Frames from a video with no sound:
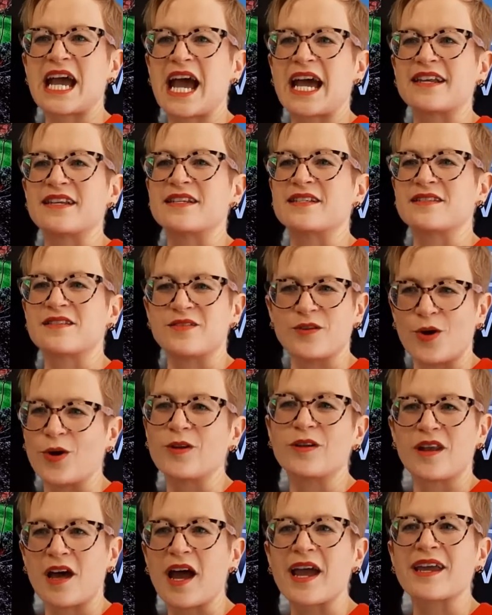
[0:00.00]
and it's
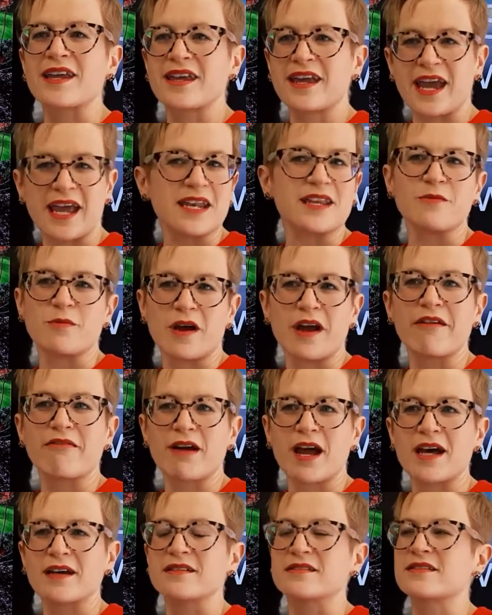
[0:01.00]
not like anywhere
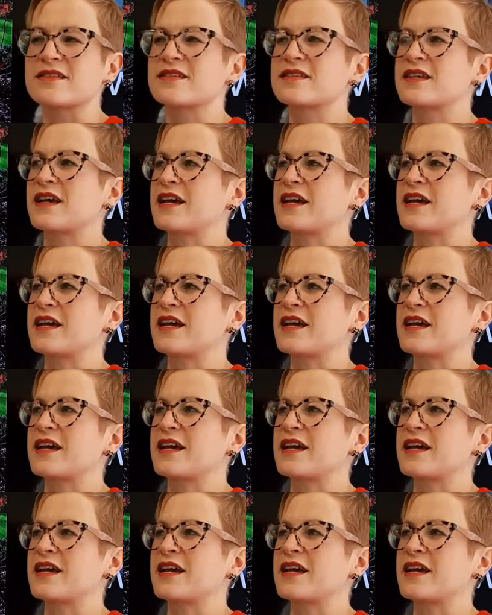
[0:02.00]
else.